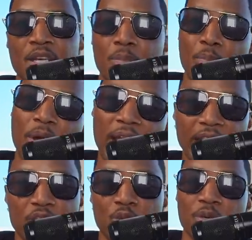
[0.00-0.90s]

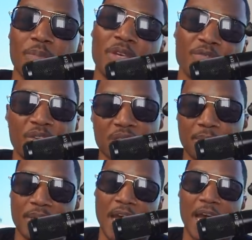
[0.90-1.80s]
bracket. You don't want to be a
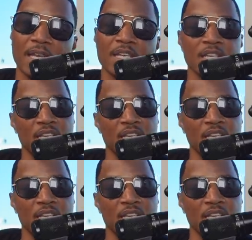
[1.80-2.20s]
victim of that.